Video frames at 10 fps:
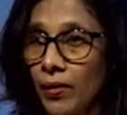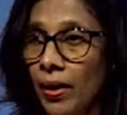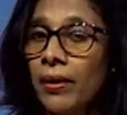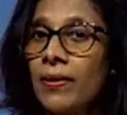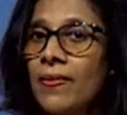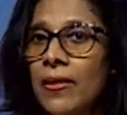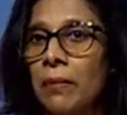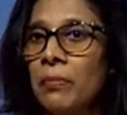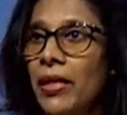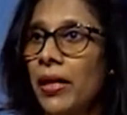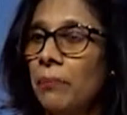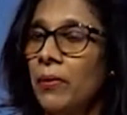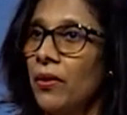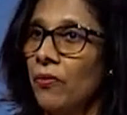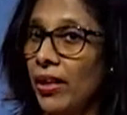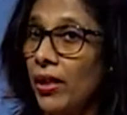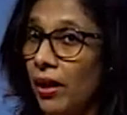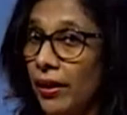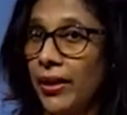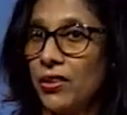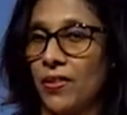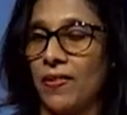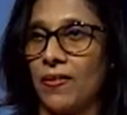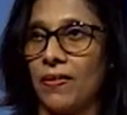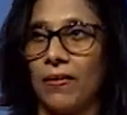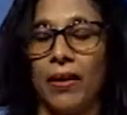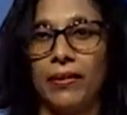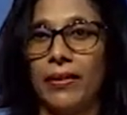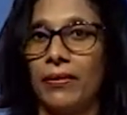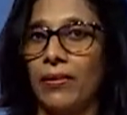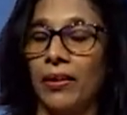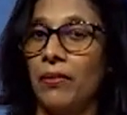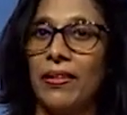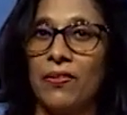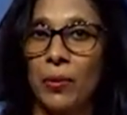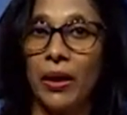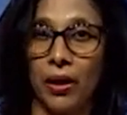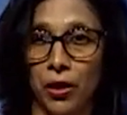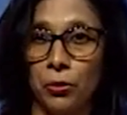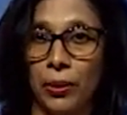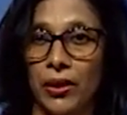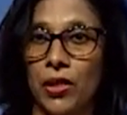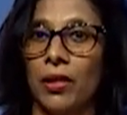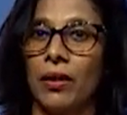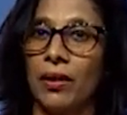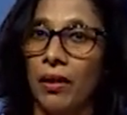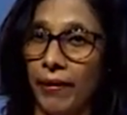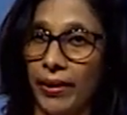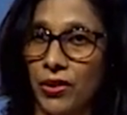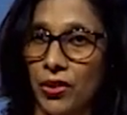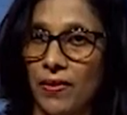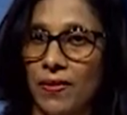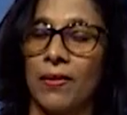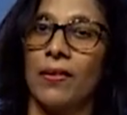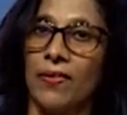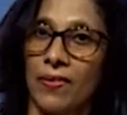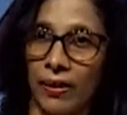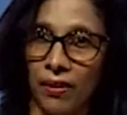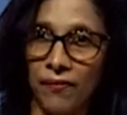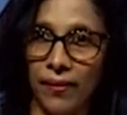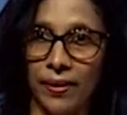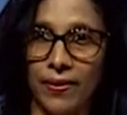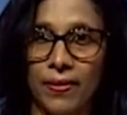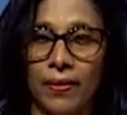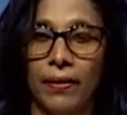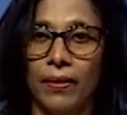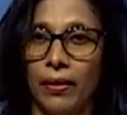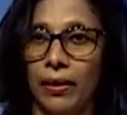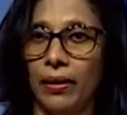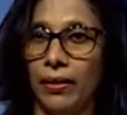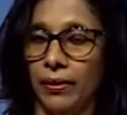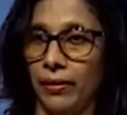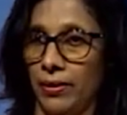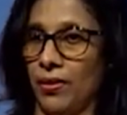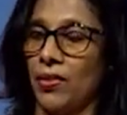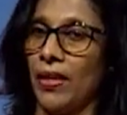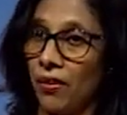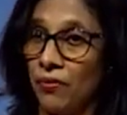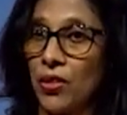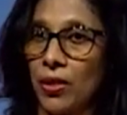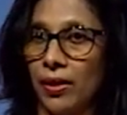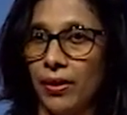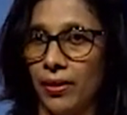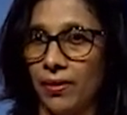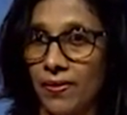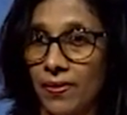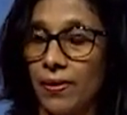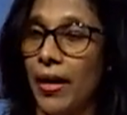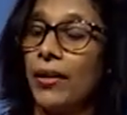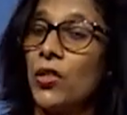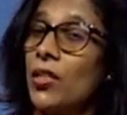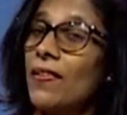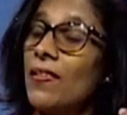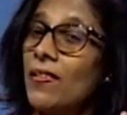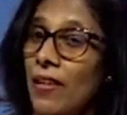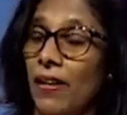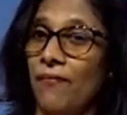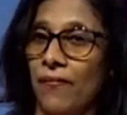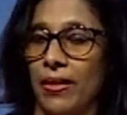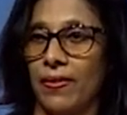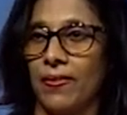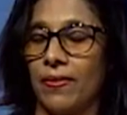At the same time very courageous, otherwise we can't do it, courageous, sacrifice, sacrificial, and she is selfless.